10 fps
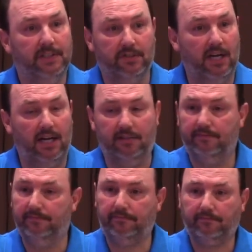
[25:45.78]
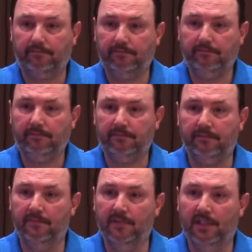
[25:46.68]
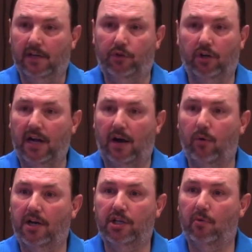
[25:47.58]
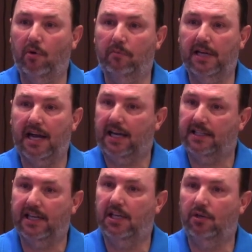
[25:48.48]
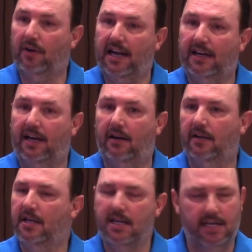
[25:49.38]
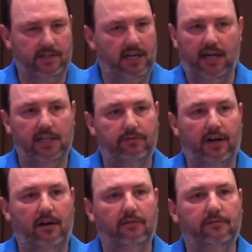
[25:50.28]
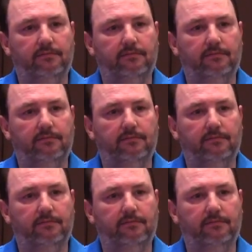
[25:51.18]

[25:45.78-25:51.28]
It's not. If you're not where you want to be, I can tell you right now, it's not His fault.